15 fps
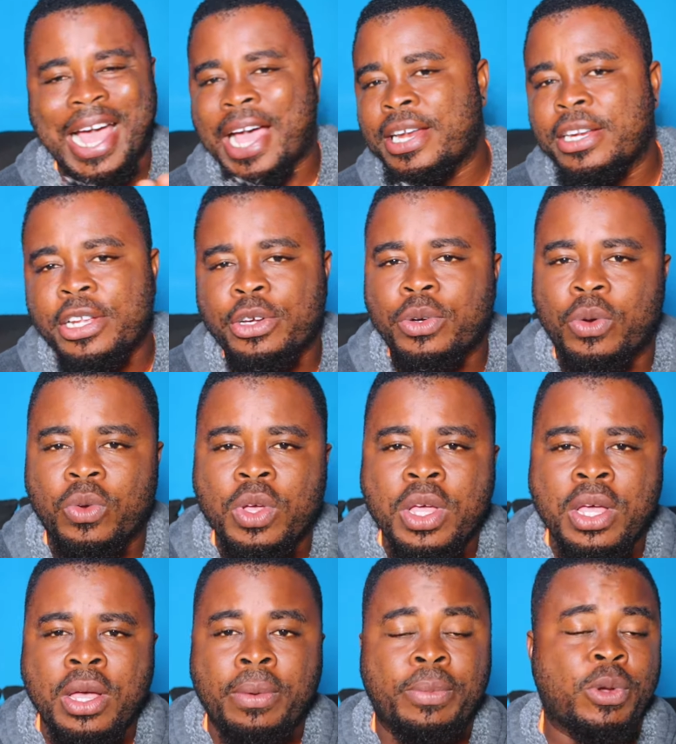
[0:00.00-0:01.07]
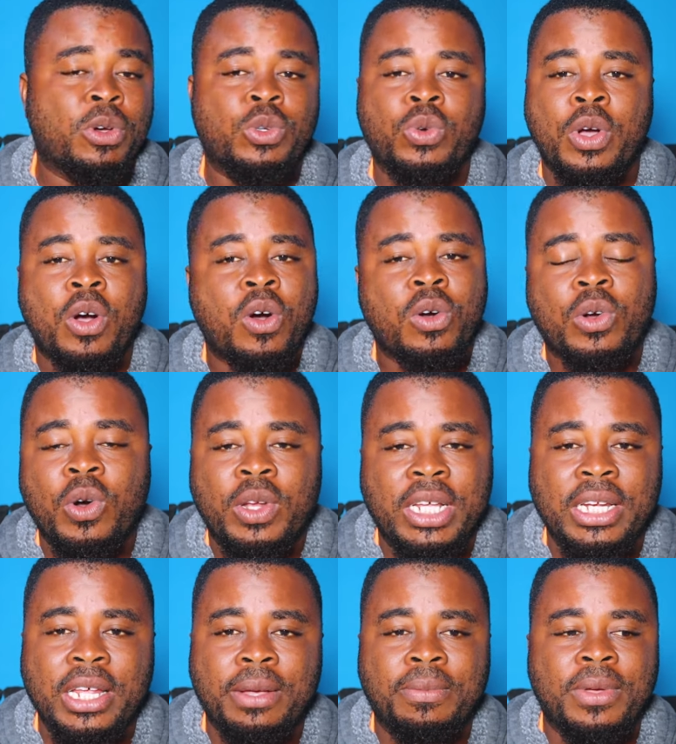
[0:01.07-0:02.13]
I didn't know because we were all
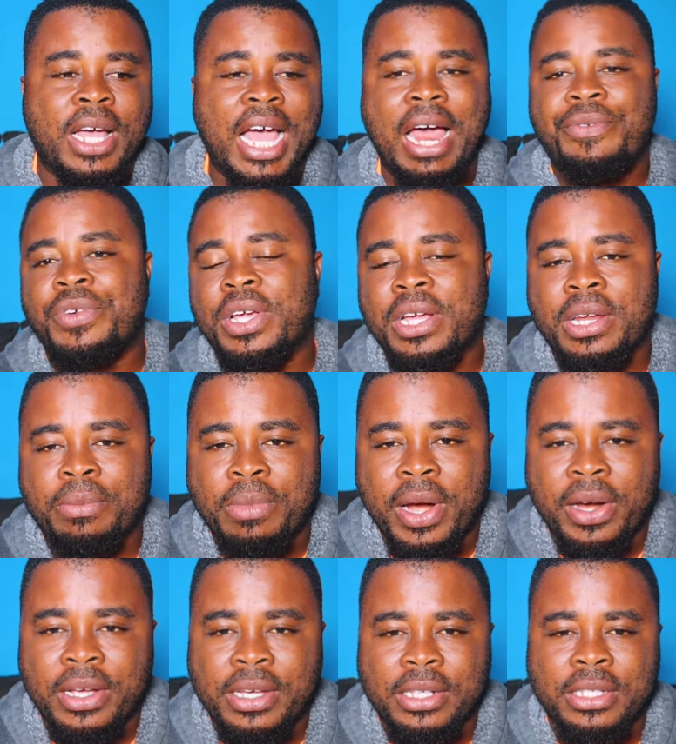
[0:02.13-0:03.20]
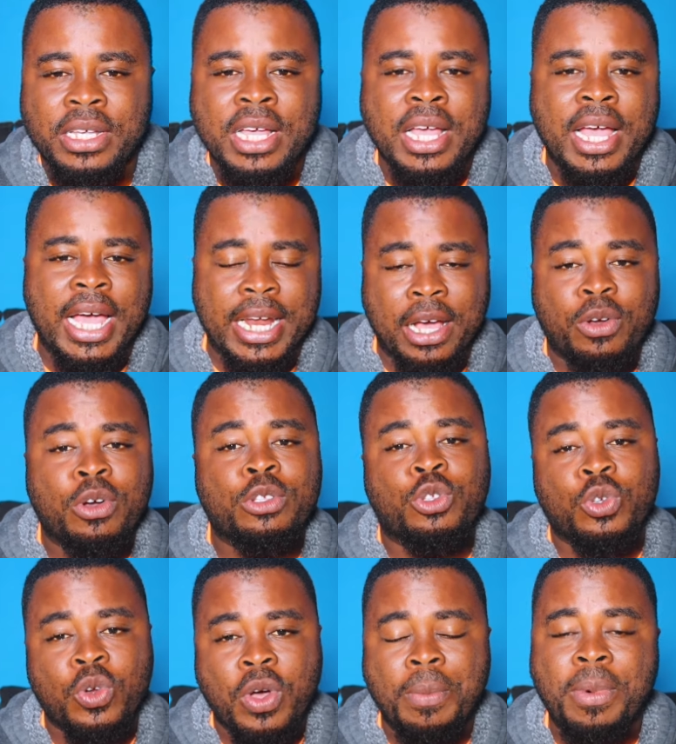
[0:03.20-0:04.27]
calling them African Americans. And I got
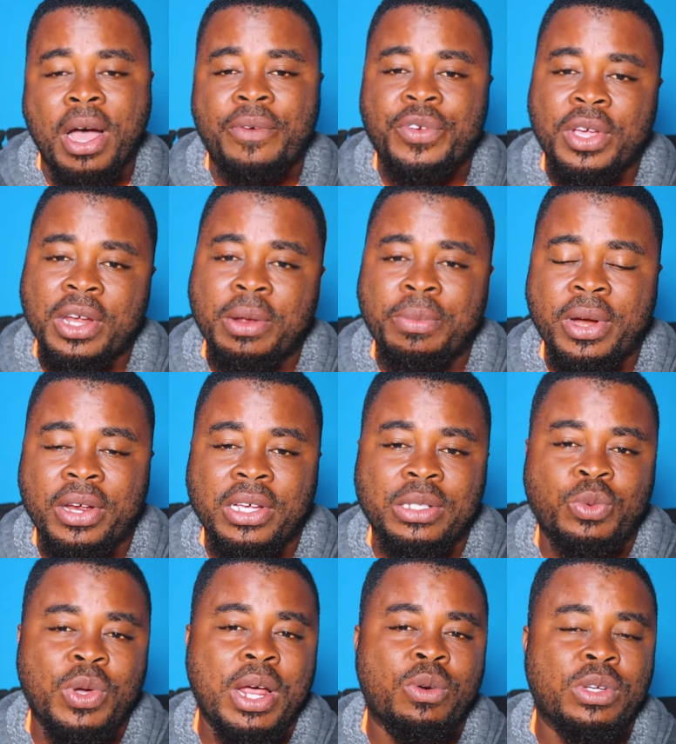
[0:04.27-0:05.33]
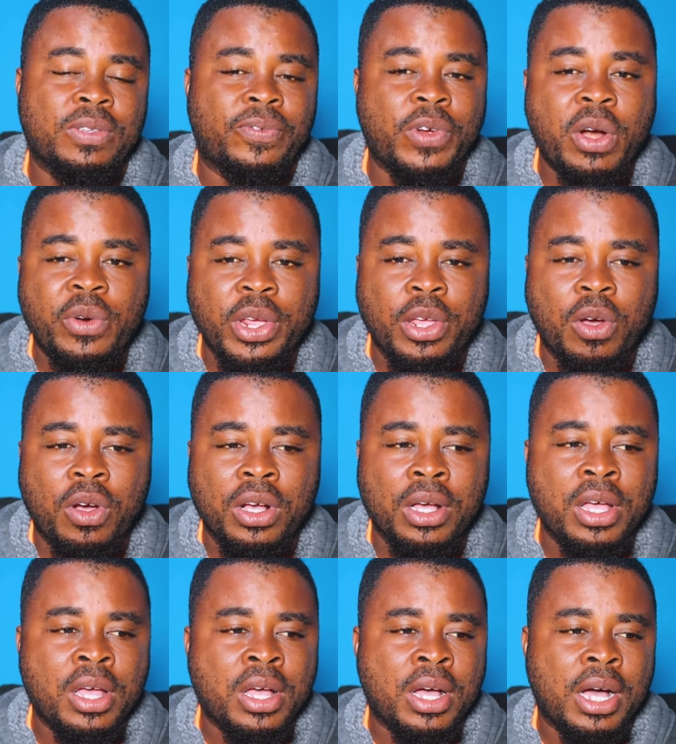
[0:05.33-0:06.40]
to know about African Americans when I was very young.
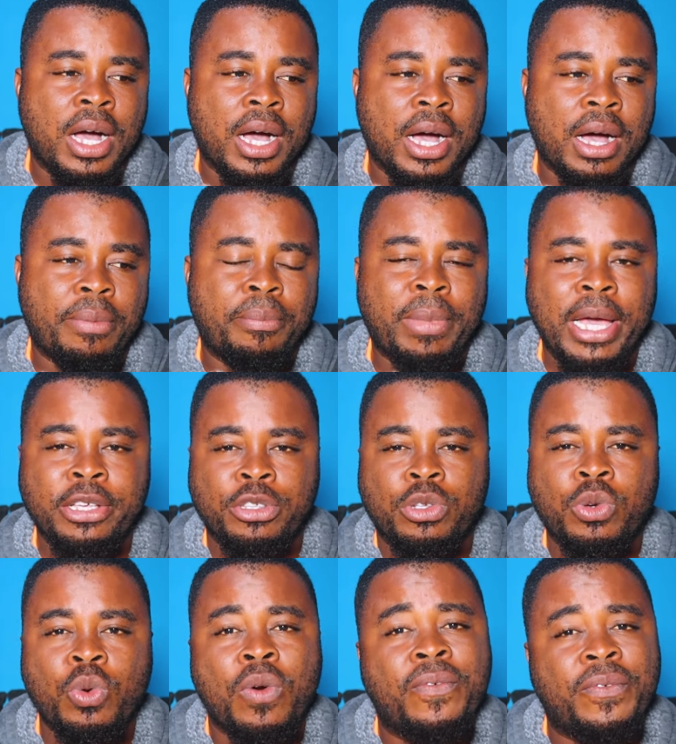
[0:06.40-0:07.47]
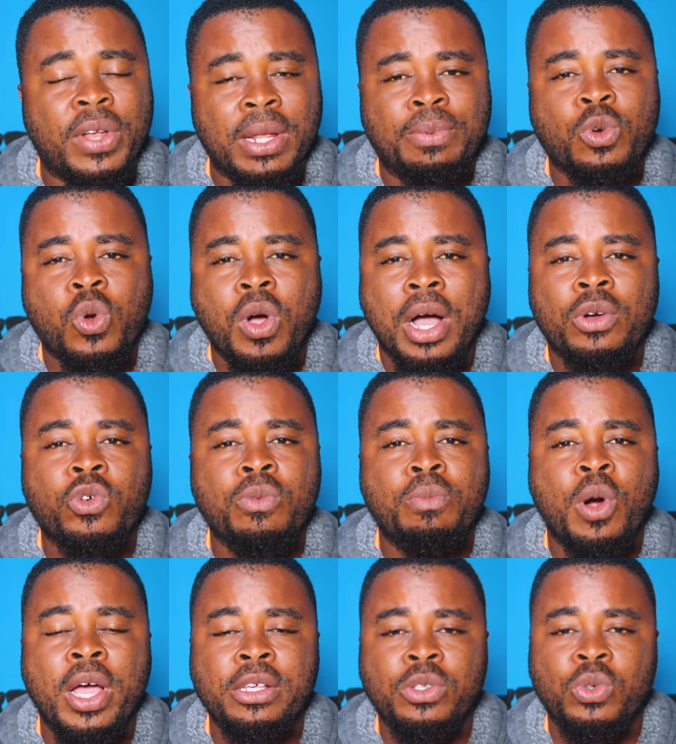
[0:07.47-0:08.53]
Uh, my school, Philip Kwaku
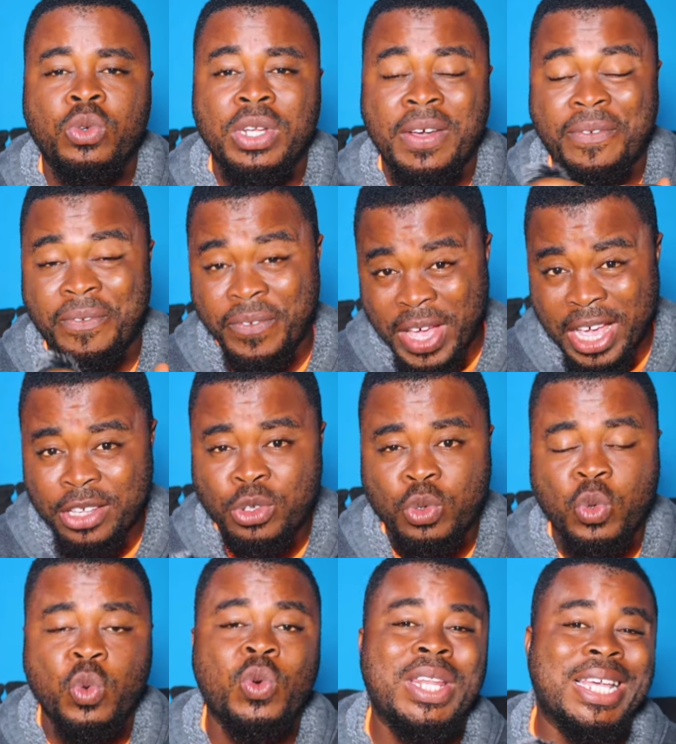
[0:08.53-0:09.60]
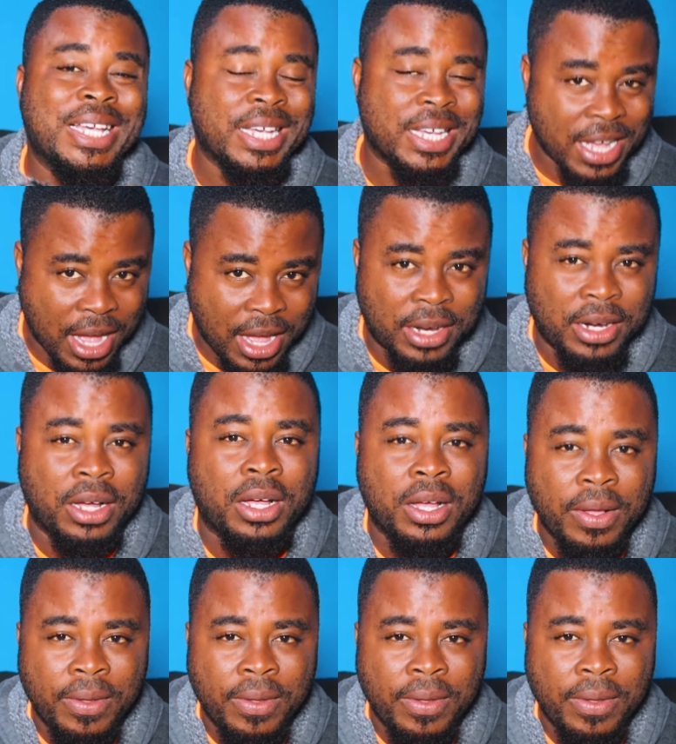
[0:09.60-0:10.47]
Boys School, the first school in Ghana.